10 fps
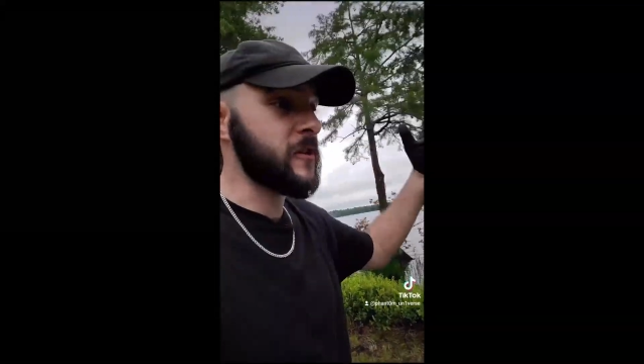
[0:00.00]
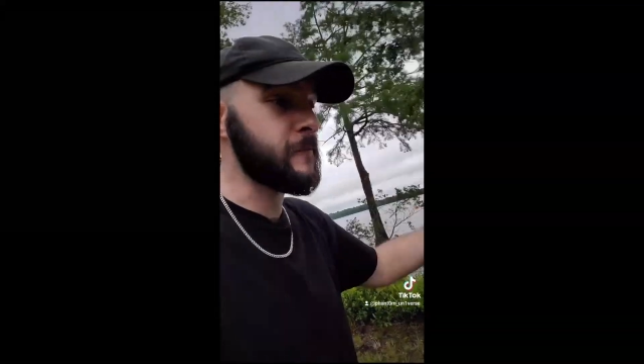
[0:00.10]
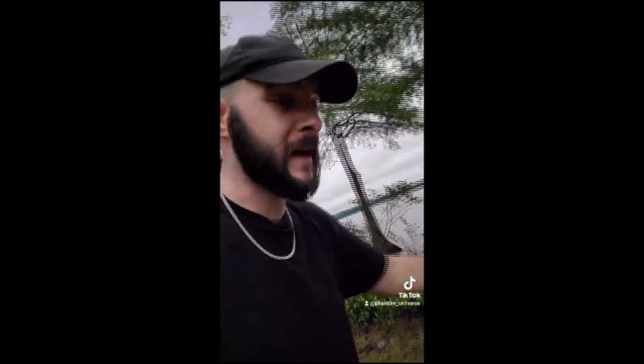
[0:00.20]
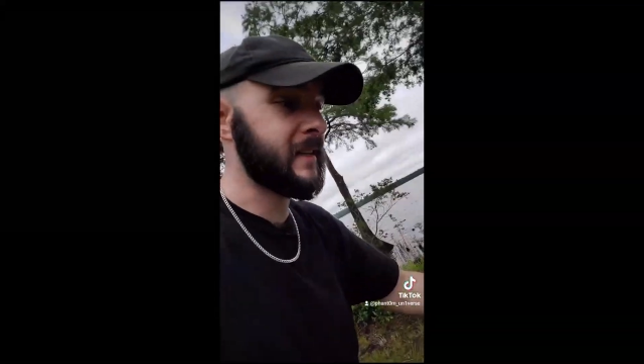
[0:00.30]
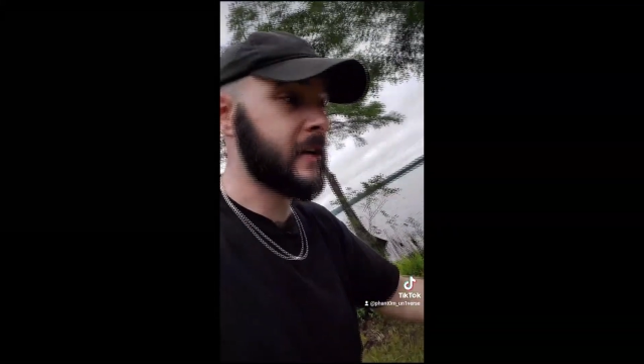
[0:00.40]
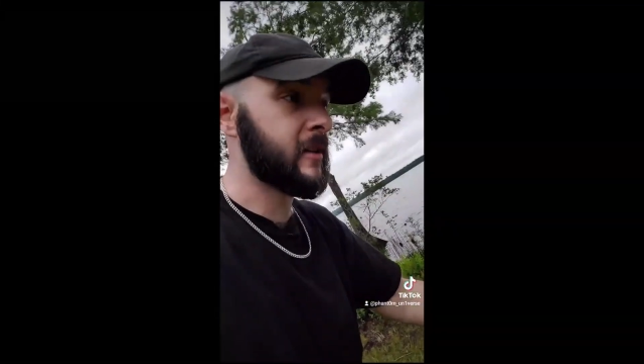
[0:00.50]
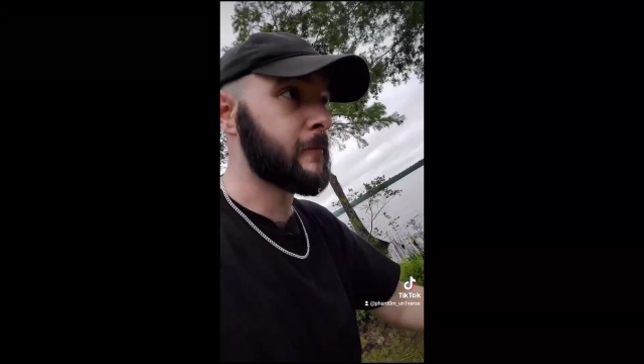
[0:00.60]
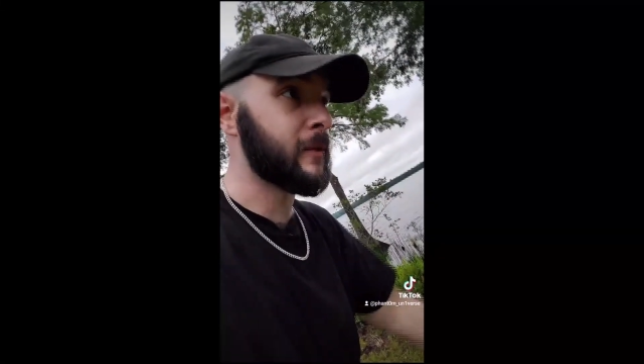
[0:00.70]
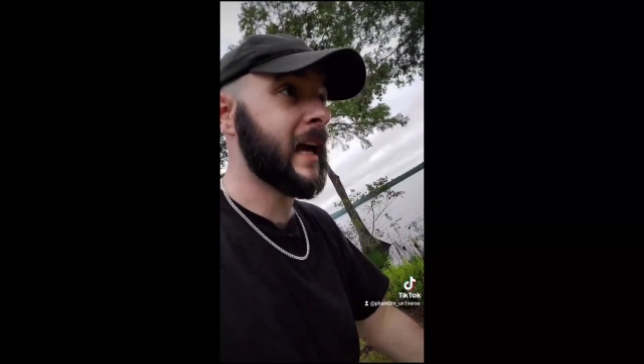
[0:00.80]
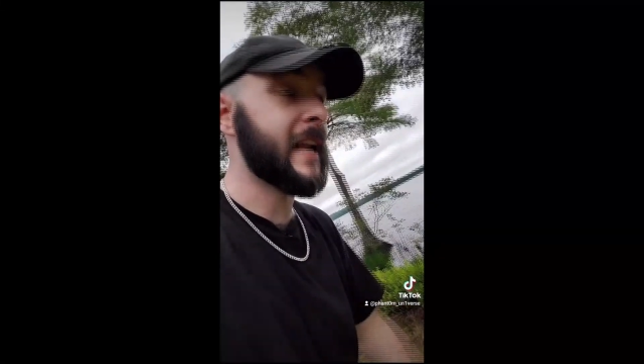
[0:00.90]
falls back
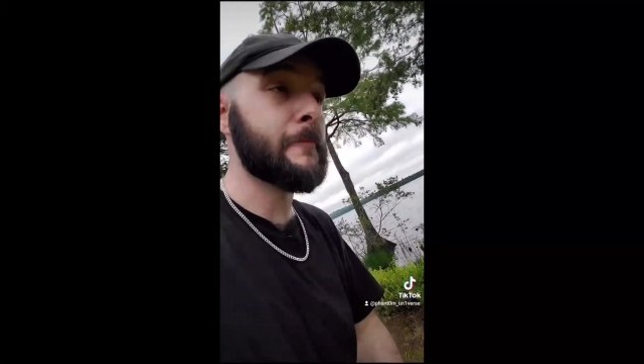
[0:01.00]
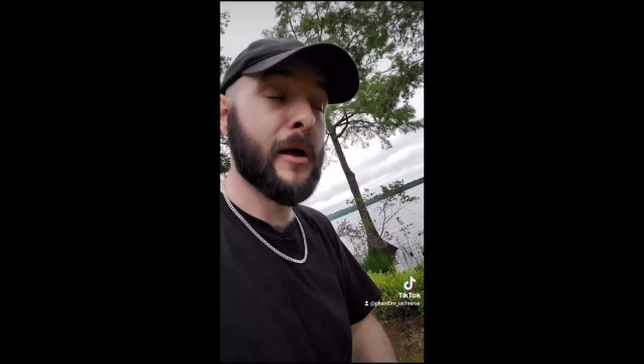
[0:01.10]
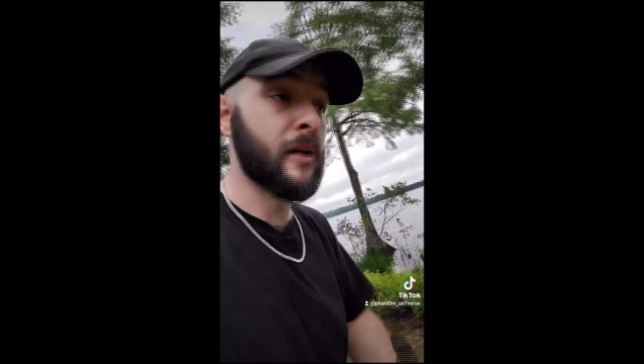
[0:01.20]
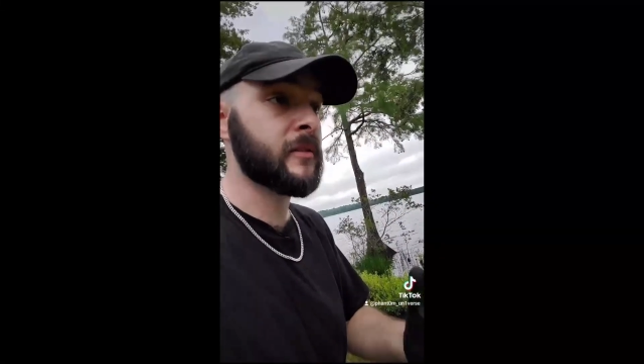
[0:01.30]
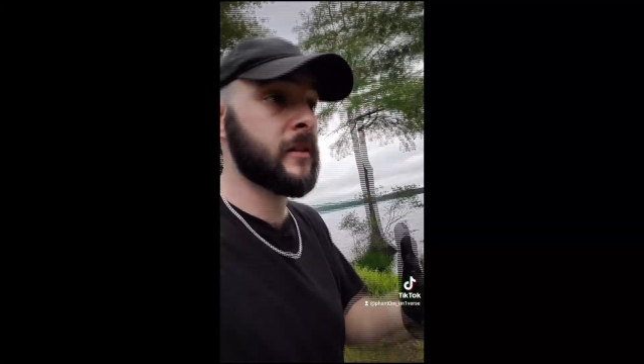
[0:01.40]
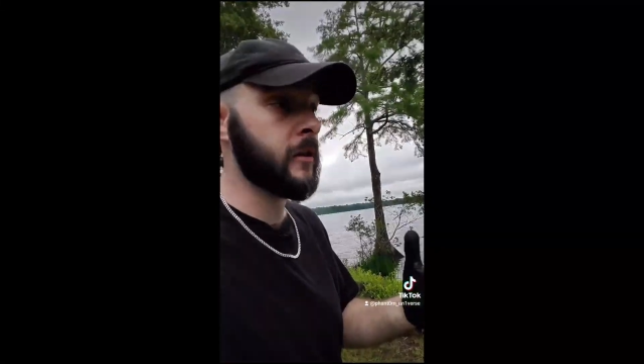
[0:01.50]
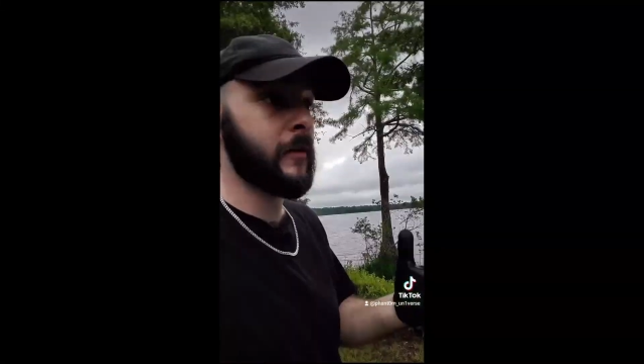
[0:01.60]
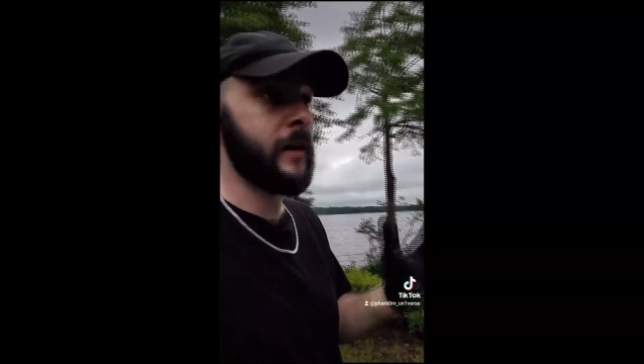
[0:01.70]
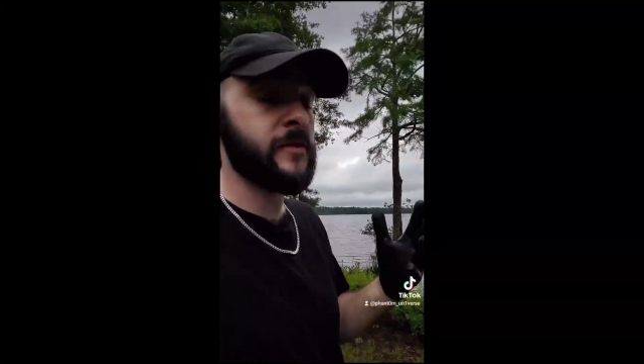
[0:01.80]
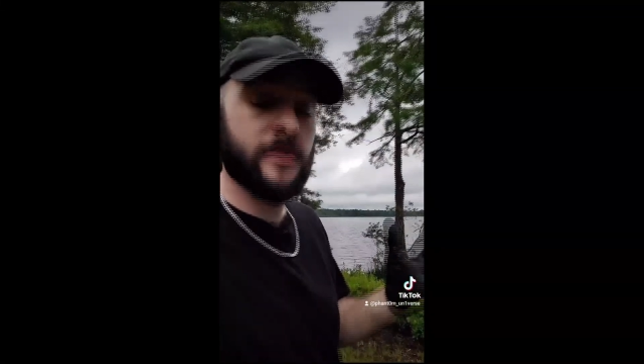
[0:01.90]
down to the planet,
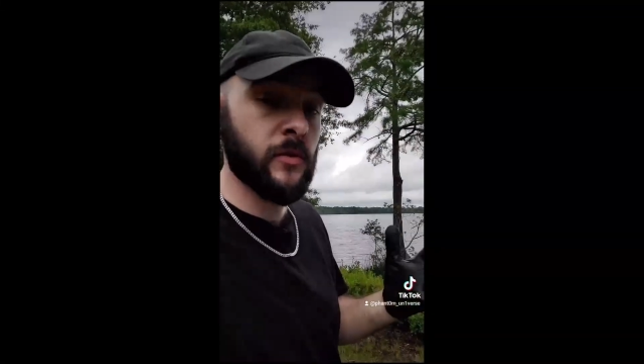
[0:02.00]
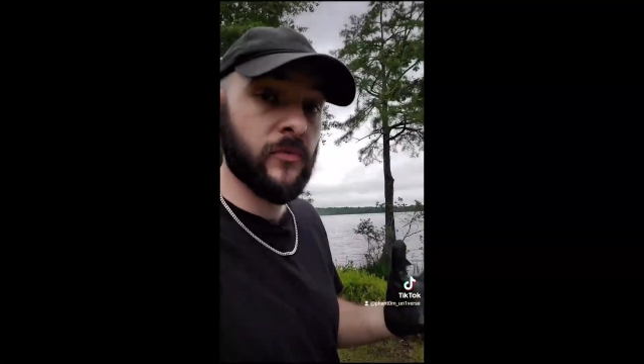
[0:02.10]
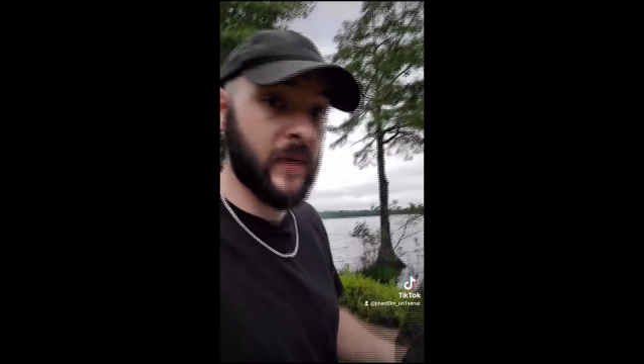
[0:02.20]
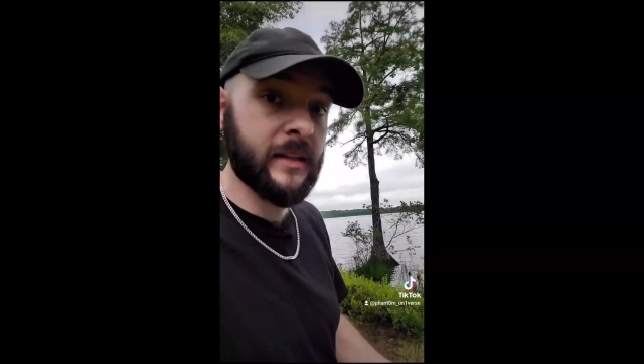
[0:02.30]
pelting the ground so